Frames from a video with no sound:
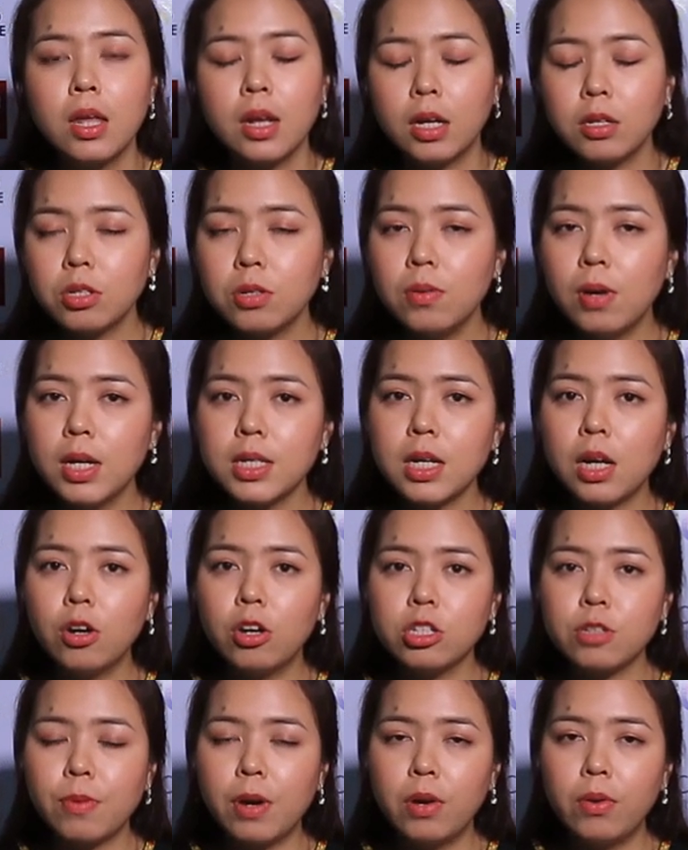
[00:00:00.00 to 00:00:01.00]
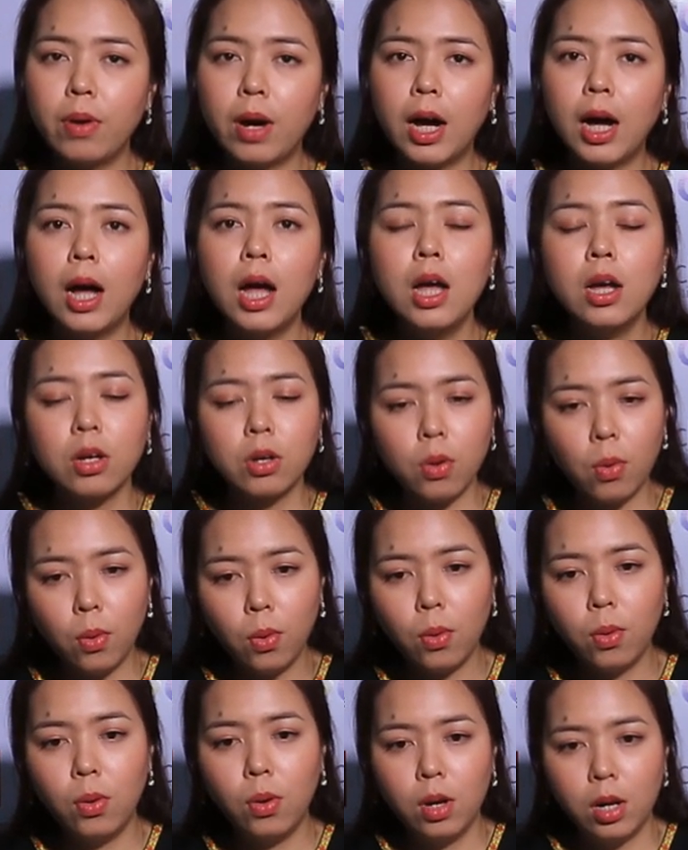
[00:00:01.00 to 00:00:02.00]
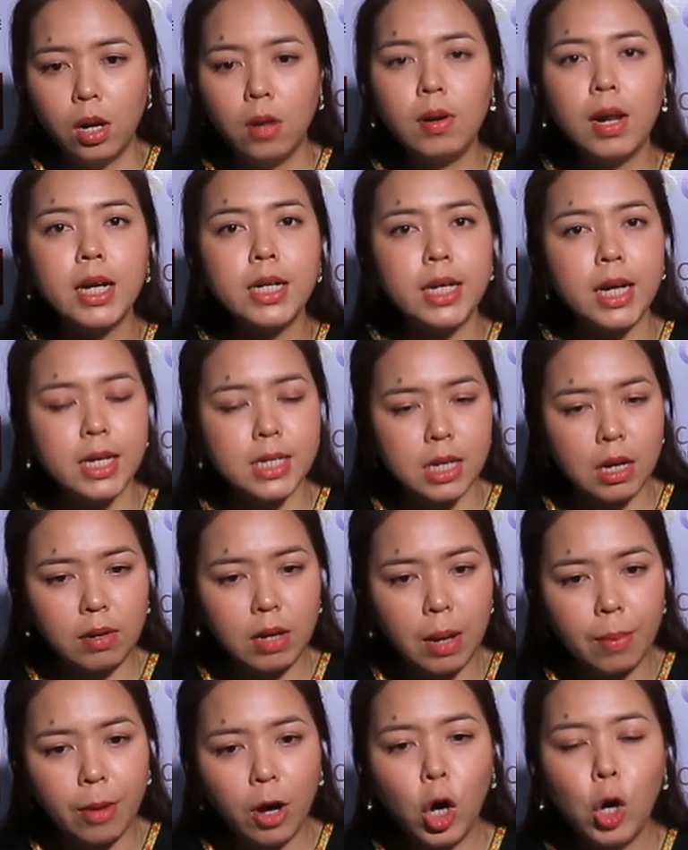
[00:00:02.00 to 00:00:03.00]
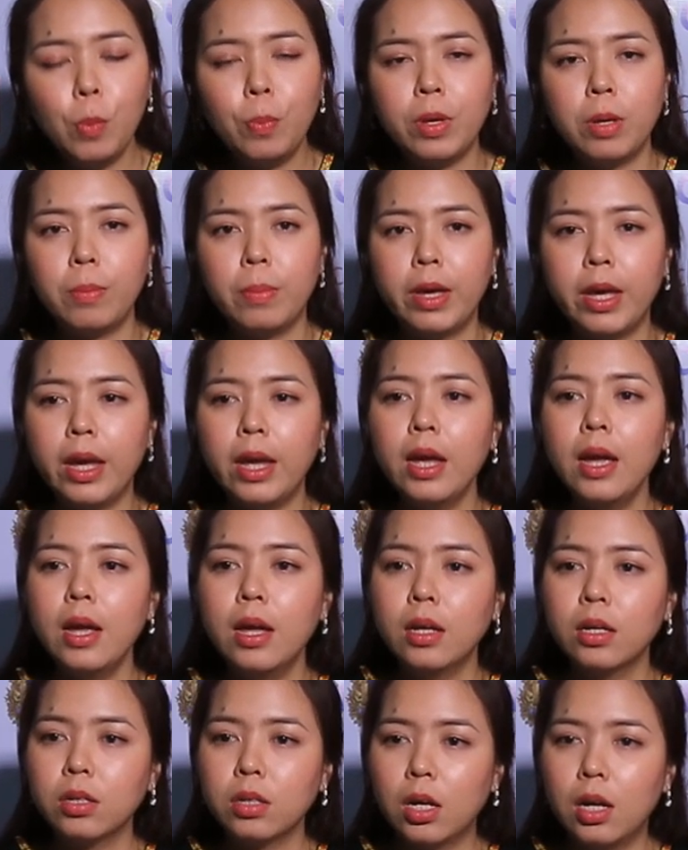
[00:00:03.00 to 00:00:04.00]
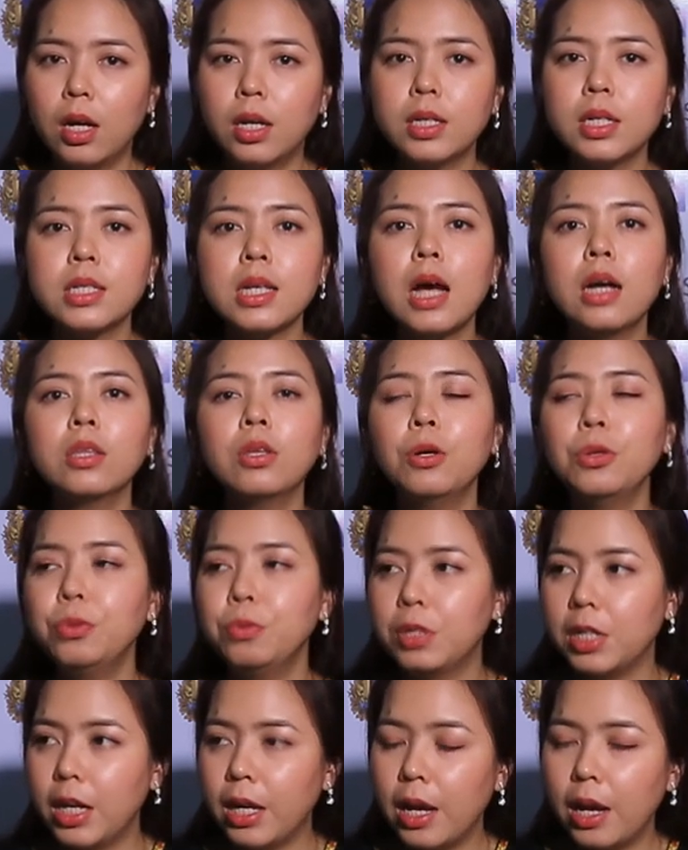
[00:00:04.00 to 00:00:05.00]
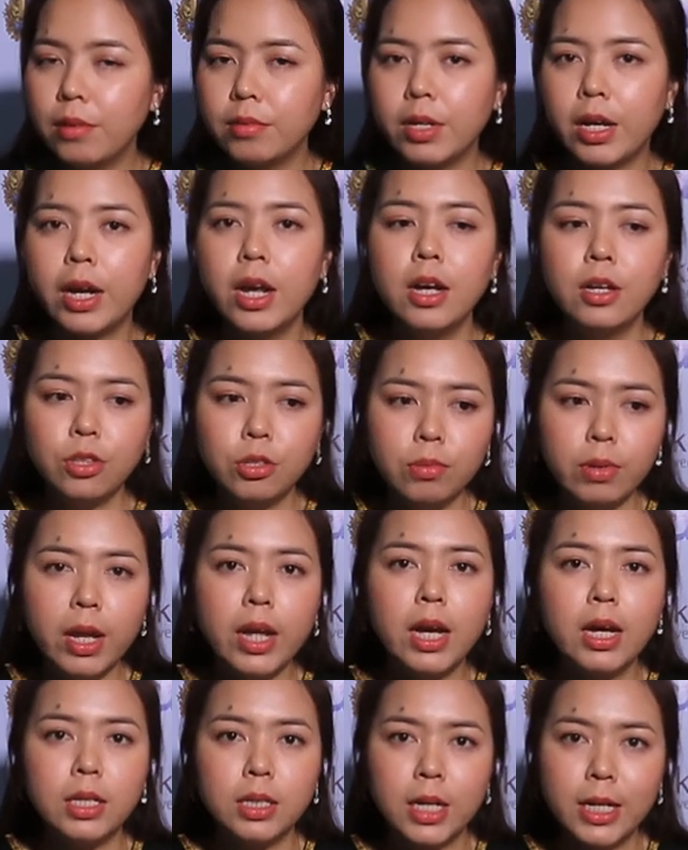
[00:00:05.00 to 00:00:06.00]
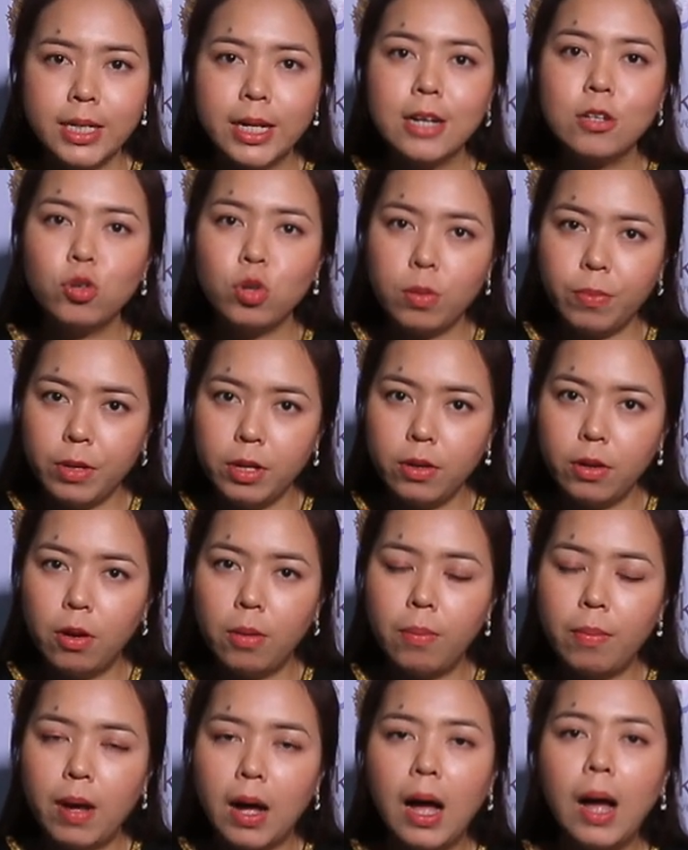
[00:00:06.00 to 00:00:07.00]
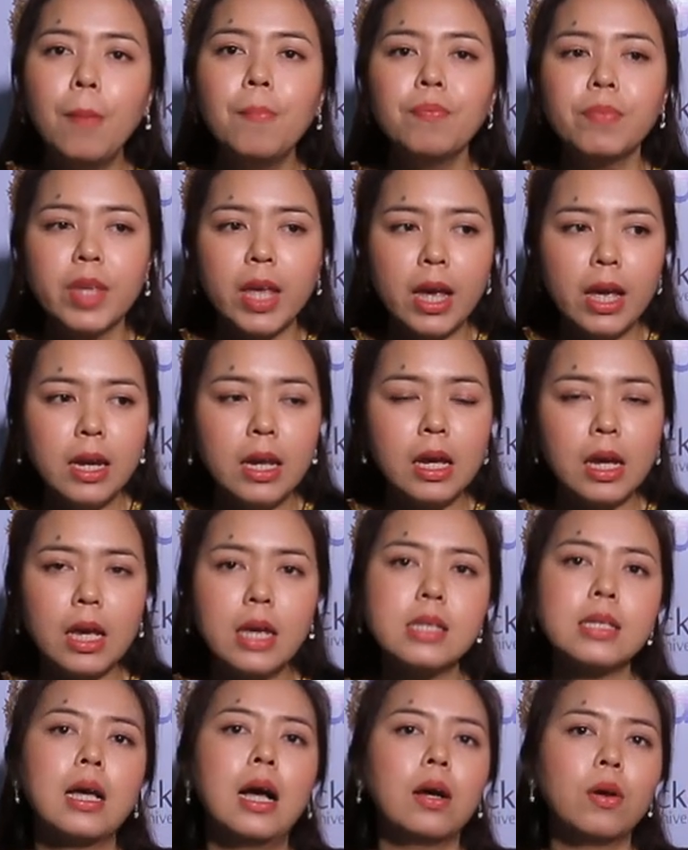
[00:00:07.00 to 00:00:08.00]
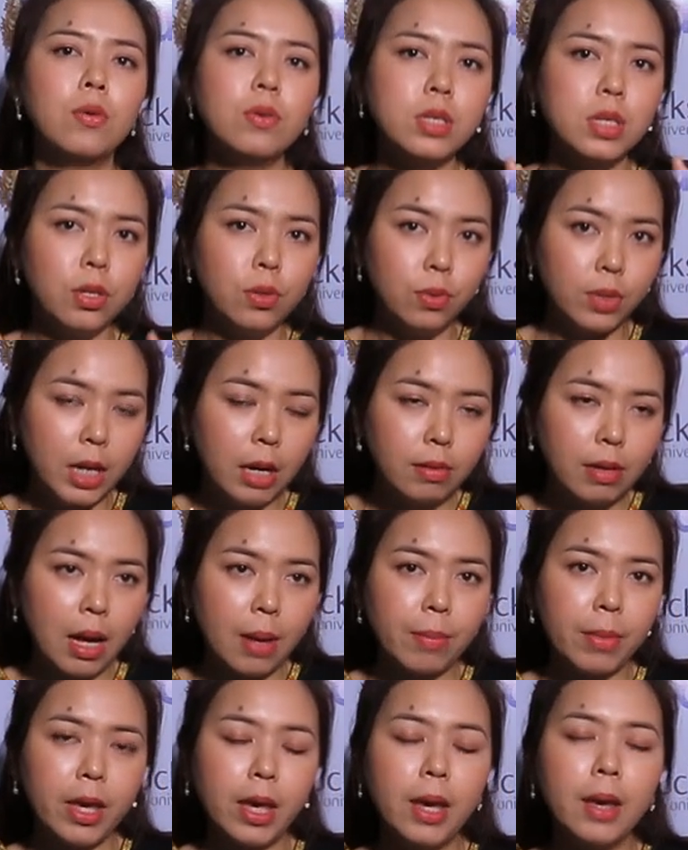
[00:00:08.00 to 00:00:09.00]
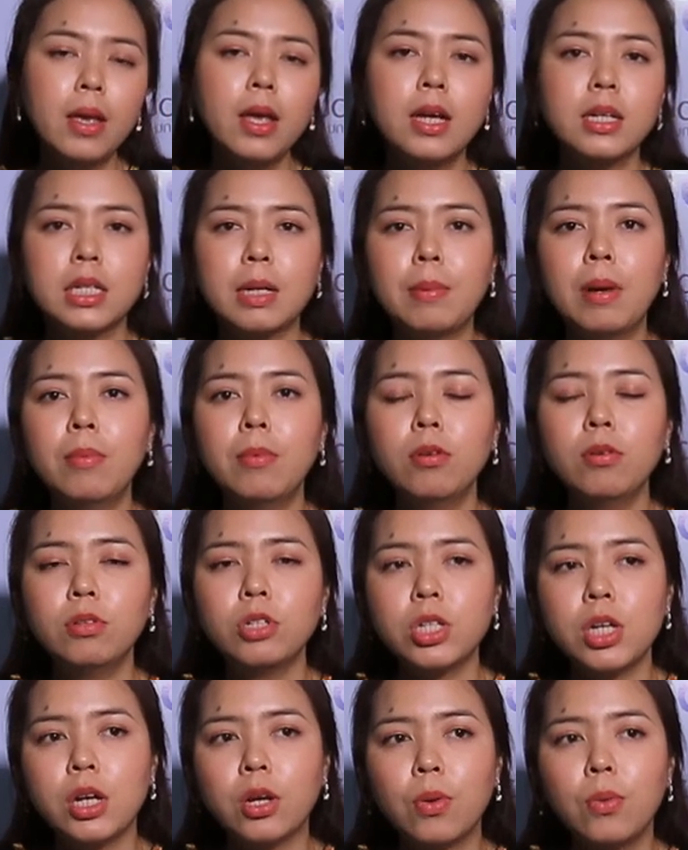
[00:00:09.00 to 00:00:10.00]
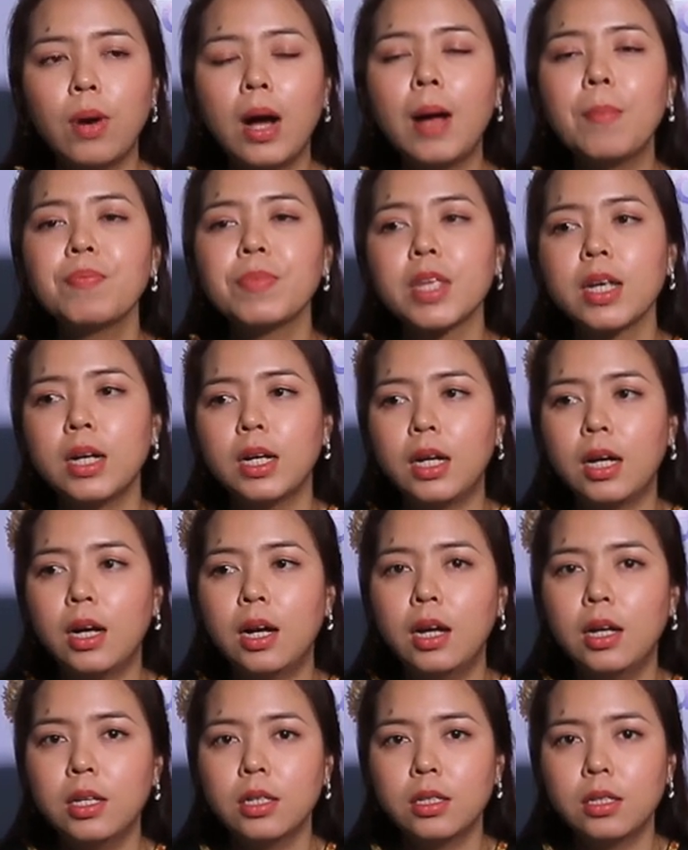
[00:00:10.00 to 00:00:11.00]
Not go to tomorrow, go low like the Italian, hoping me, uh, the Tato to the to take that trip be on ma, any case can go see go yala me, Tamamolo Shekua, uh,